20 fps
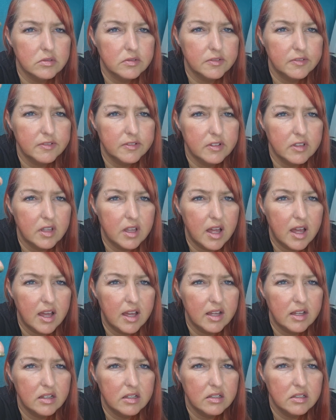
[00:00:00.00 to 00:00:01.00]
Flat.
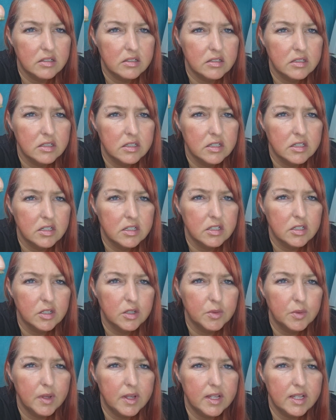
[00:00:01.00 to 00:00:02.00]

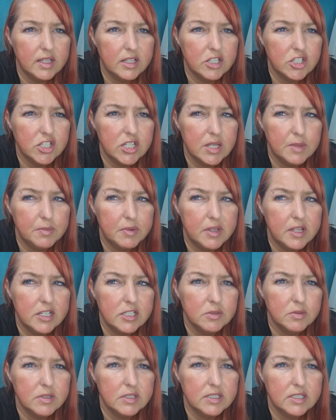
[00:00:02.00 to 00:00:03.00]
Quite like the shape of
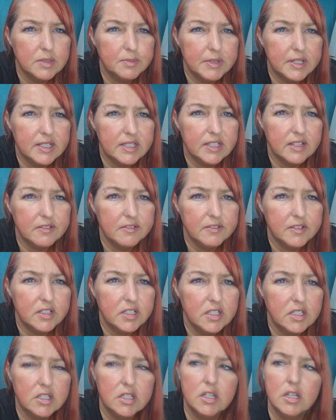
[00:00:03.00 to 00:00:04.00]
this one, it's a bit different.